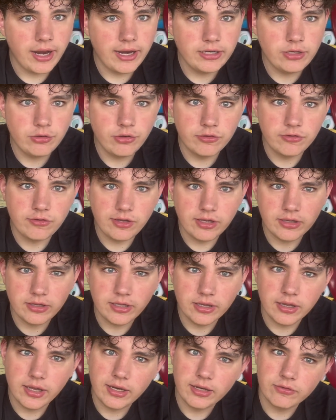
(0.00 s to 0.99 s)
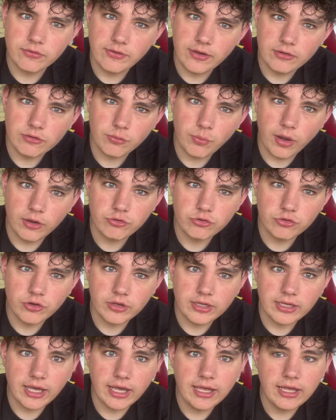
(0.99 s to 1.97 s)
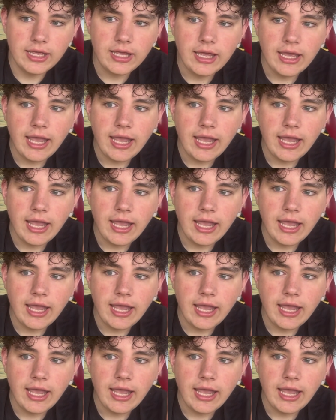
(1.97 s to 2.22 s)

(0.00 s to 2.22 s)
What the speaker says: and you just see Yelena's face questioning it,